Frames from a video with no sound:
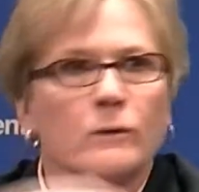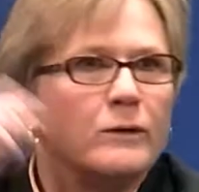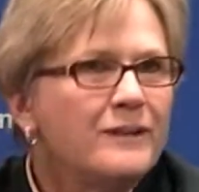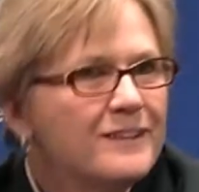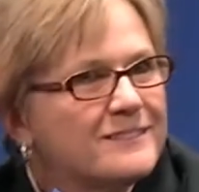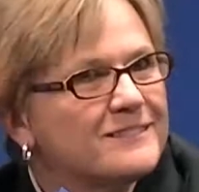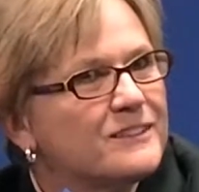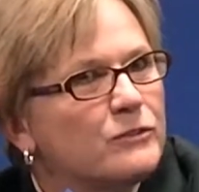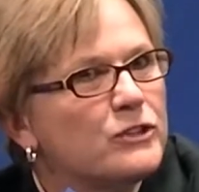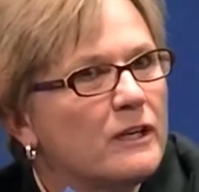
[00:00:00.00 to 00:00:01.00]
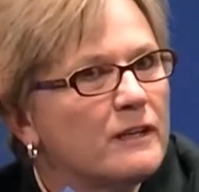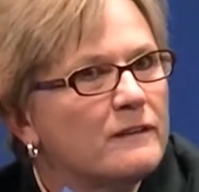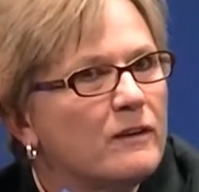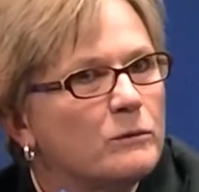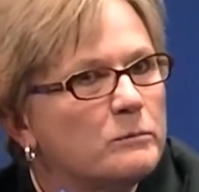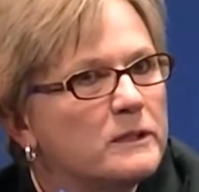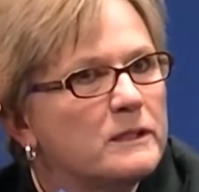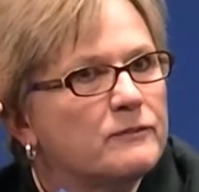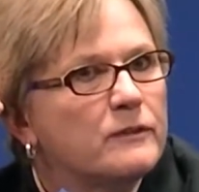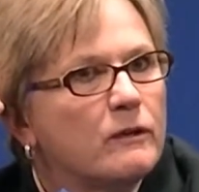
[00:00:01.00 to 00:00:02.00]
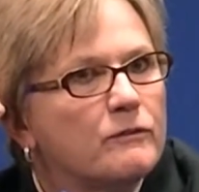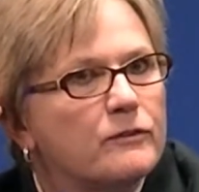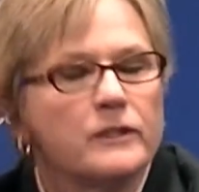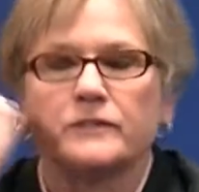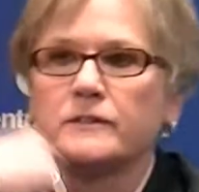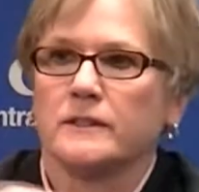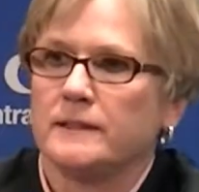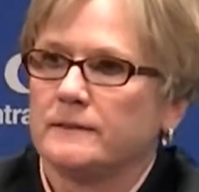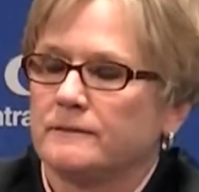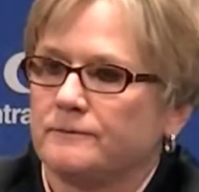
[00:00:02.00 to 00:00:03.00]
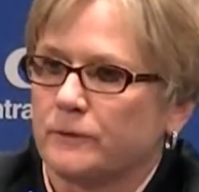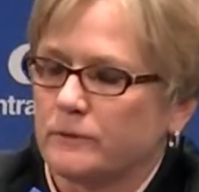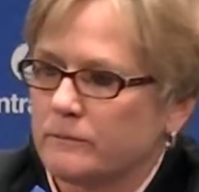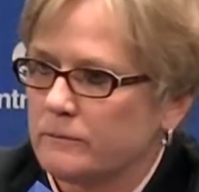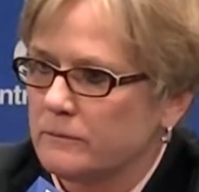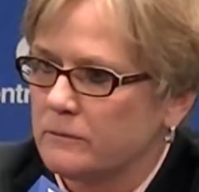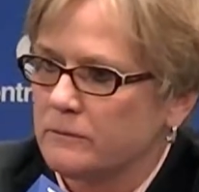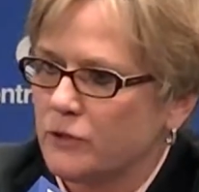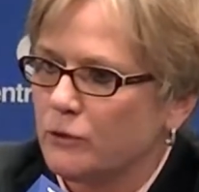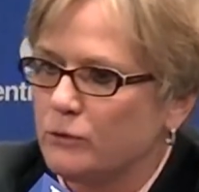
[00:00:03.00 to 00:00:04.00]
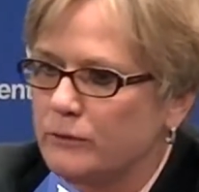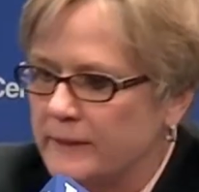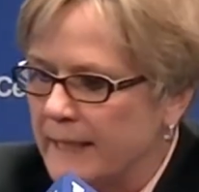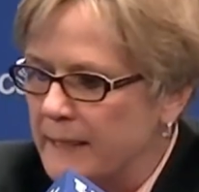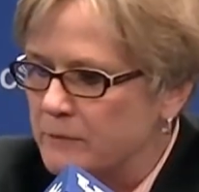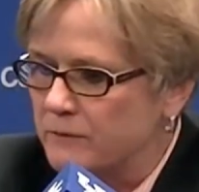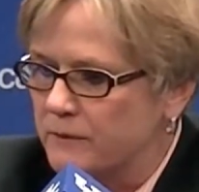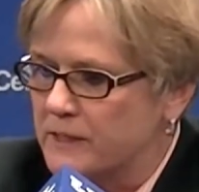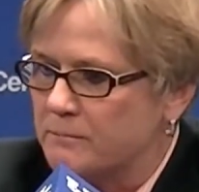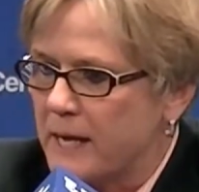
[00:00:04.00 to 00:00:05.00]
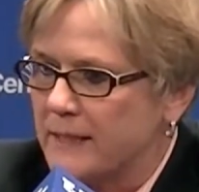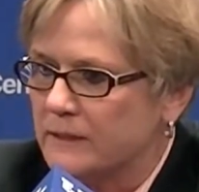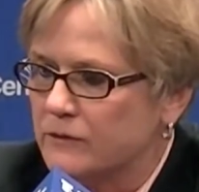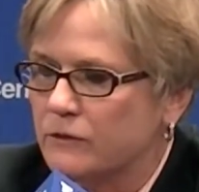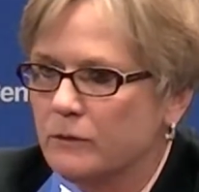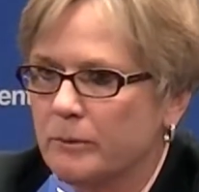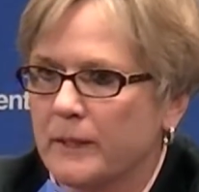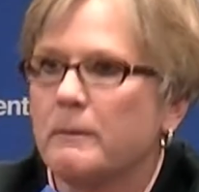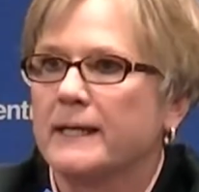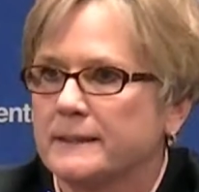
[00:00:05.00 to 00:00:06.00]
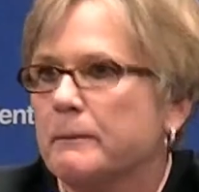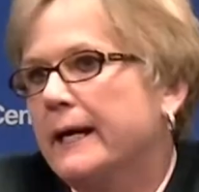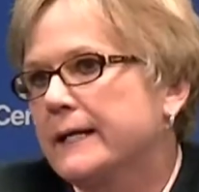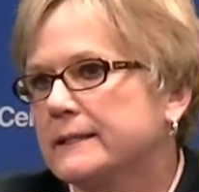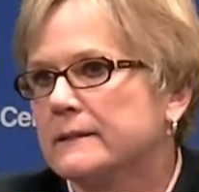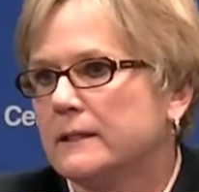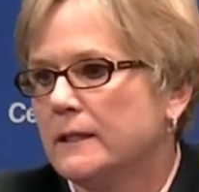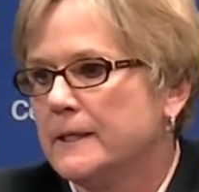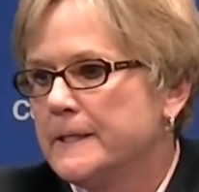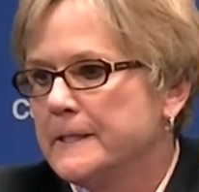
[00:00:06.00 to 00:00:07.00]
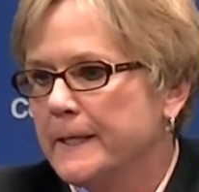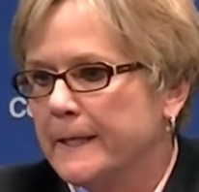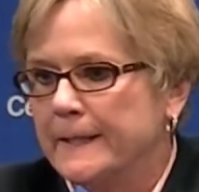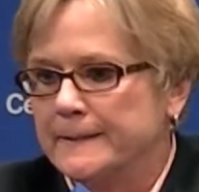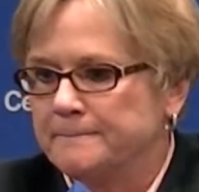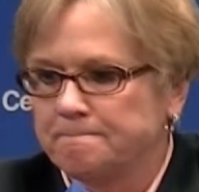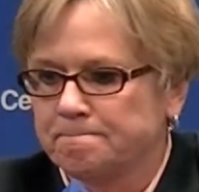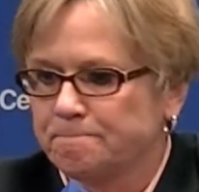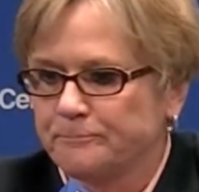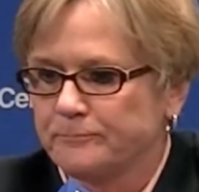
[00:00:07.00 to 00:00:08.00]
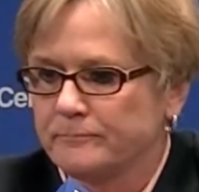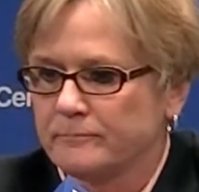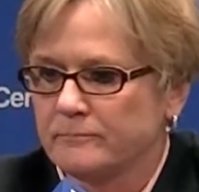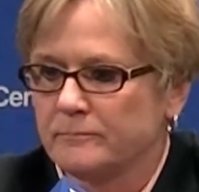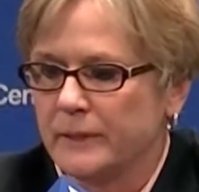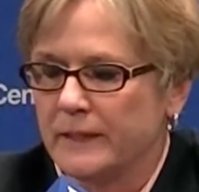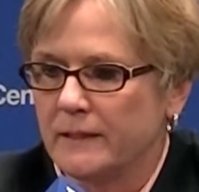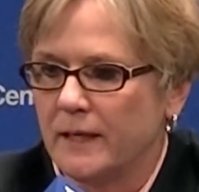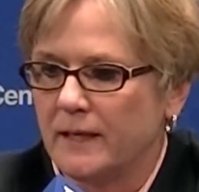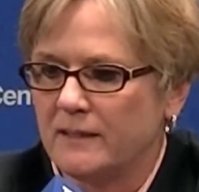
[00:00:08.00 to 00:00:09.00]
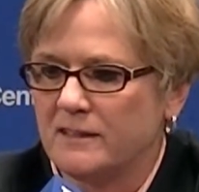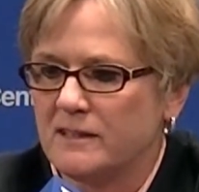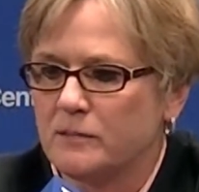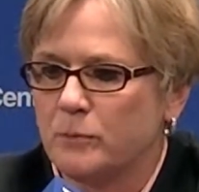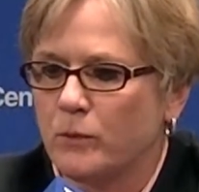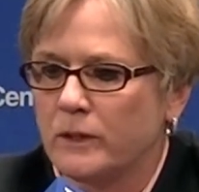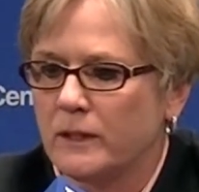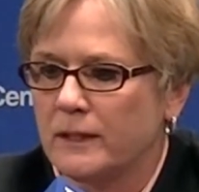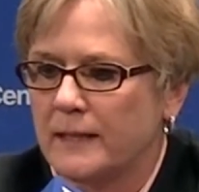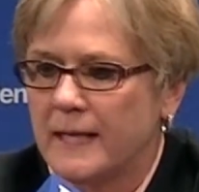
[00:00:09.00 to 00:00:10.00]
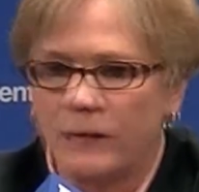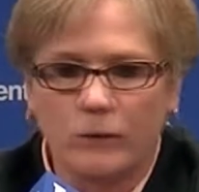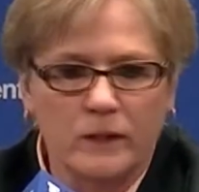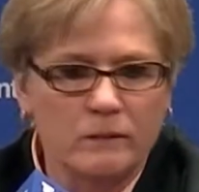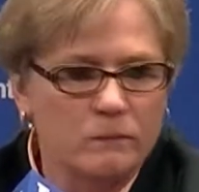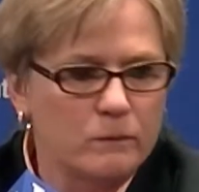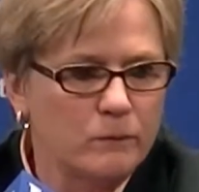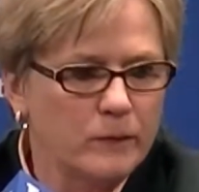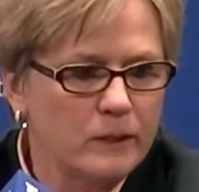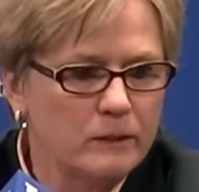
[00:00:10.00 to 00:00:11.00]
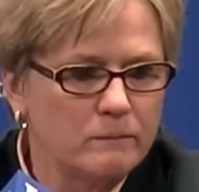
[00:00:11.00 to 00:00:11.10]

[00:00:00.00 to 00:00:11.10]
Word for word: Well, you know, John, I thought it would be difficult for us to, for two games of this magnitude to play back-to-back. Uh, but I, disappointed in how we, we